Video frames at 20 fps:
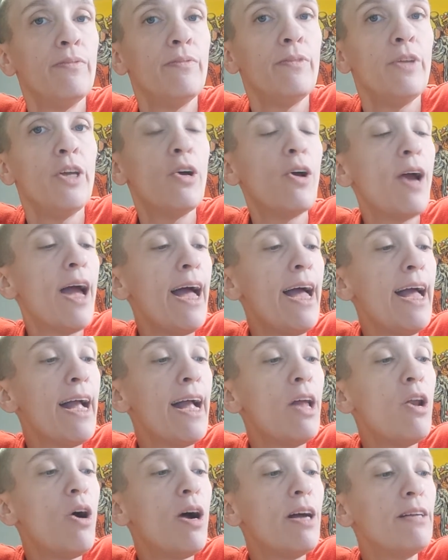You're
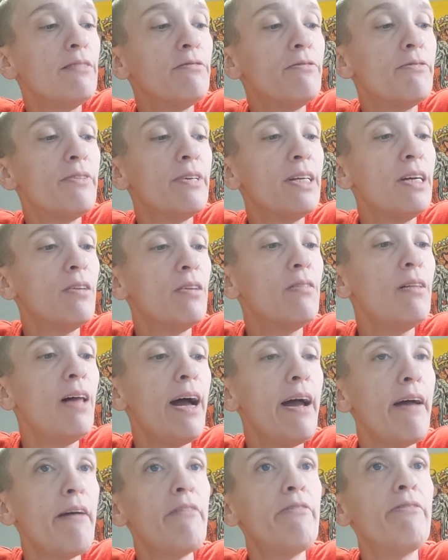hanging on for dear
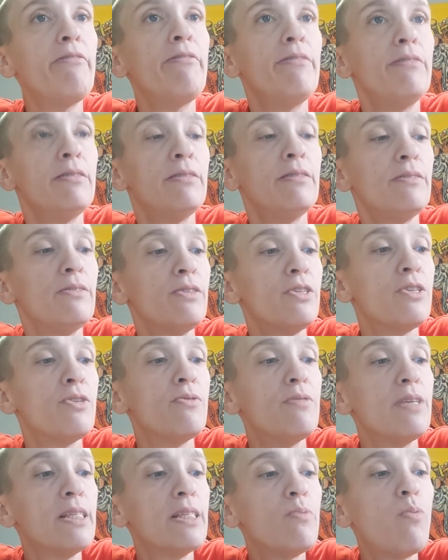life to
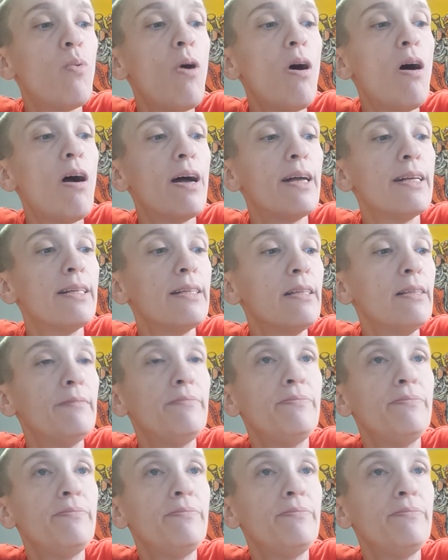this wand.